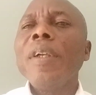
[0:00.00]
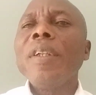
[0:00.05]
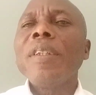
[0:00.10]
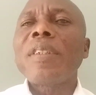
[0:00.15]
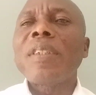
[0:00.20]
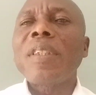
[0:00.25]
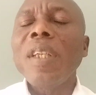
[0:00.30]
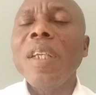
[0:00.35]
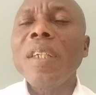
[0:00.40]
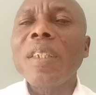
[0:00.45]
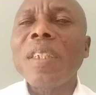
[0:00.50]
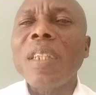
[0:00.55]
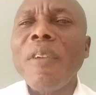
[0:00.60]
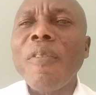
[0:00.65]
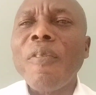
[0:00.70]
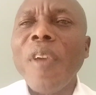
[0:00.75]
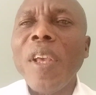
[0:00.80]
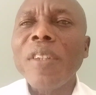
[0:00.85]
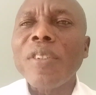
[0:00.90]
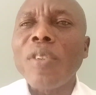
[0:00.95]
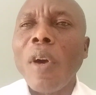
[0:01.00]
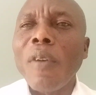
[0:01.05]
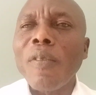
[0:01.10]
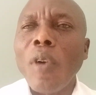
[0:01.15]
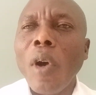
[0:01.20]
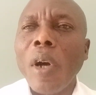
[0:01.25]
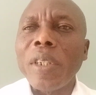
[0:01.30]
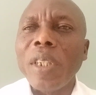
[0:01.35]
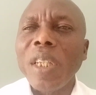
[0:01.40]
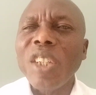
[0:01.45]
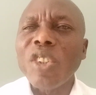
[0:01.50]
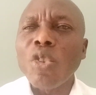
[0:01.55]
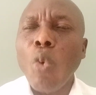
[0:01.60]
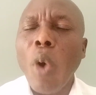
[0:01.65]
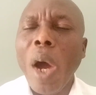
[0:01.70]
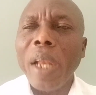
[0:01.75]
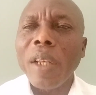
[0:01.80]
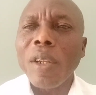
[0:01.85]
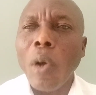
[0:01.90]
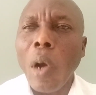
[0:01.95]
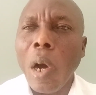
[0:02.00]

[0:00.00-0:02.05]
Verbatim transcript: Seek the face of God. He's one